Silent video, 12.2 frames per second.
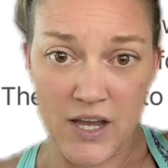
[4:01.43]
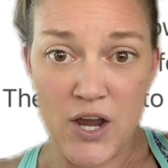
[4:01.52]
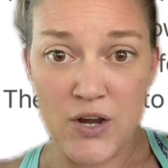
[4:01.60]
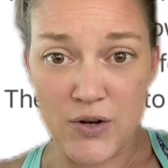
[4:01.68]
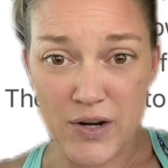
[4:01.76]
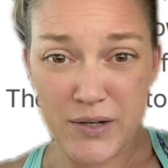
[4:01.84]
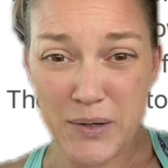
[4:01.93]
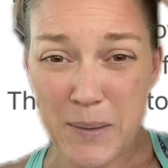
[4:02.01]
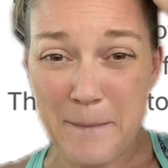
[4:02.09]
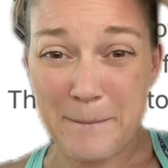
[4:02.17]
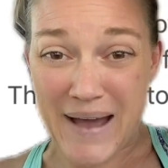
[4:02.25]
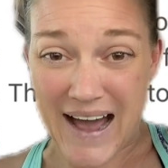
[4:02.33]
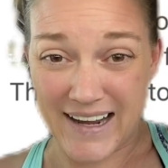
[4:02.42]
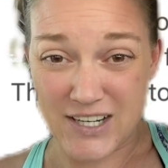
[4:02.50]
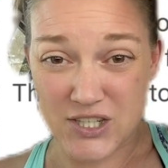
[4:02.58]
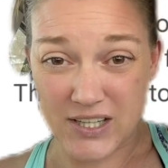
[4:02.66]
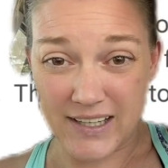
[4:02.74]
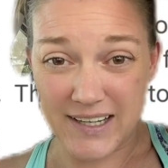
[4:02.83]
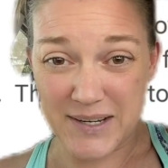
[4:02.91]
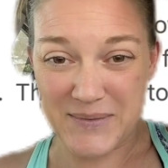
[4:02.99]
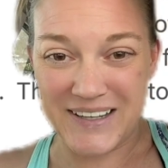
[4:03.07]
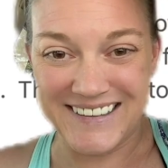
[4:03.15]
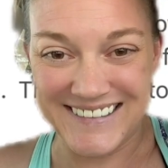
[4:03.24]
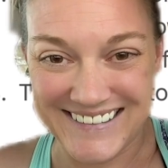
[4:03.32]
You're going to go to baggage claim
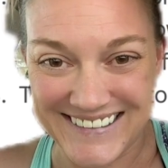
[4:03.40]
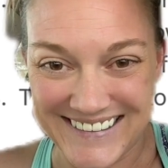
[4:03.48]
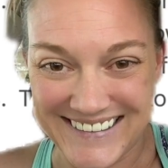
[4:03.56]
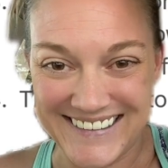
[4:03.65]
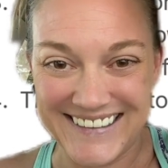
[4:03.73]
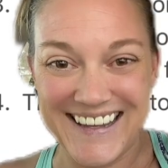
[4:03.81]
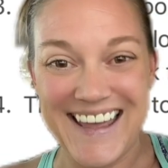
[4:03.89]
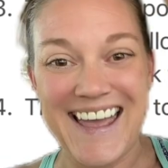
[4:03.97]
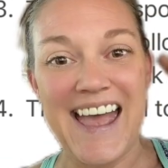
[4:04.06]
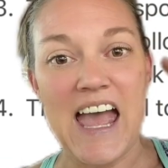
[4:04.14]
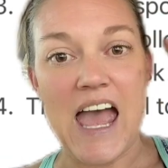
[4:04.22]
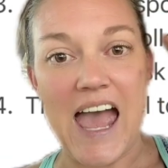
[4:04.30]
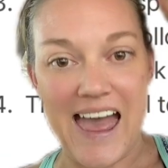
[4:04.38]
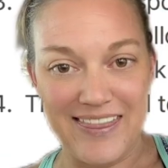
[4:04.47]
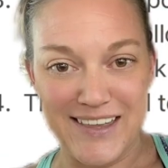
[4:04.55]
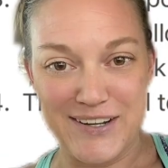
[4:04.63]
and